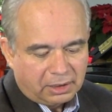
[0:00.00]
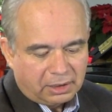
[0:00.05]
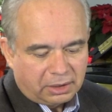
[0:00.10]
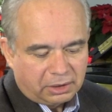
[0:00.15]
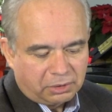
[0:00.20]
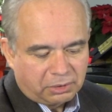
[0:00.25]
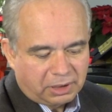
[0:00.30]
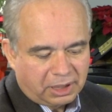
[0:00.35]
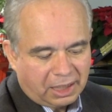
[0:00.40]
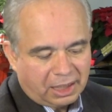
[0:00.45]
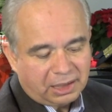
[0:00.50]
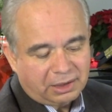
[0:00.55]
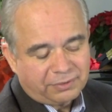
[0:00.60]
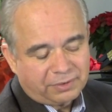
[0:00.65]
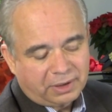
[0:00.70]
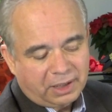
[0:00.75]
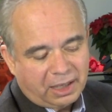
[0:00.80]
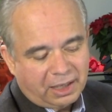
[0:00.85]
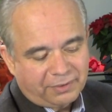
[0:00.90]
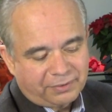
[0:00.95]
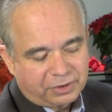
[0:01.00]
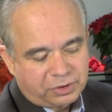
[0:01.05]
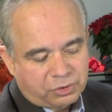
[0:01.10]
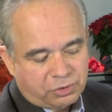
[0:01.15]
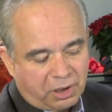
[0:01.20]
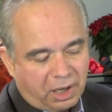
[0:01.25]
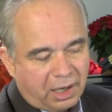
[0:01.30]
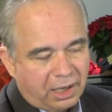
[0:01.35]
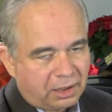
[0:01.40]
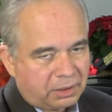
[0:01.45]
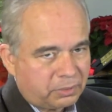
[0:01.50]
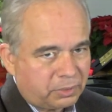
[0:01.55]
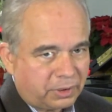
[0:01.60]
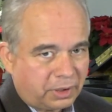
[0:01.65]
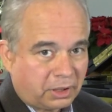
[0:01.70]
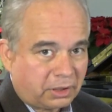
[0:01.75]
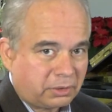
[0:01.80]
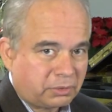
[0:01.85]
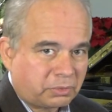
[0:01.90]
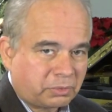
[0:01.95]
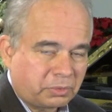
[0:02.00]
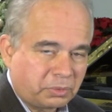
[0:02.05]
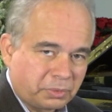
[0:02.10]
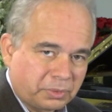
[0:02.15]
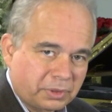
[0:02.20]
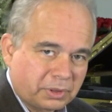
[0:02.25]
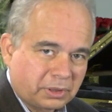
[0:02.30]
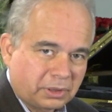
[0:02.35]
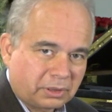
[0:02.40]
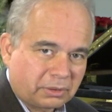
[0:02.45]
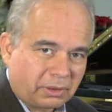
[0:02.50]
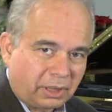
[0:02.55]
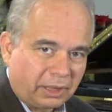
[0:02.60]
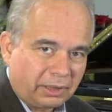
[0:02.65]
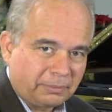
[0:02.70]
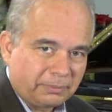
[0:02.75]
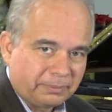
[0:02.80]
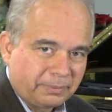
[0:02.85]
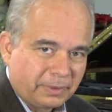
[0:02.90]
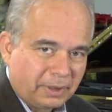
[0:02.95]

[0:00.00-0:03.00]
You can't even have a triad without a root, right?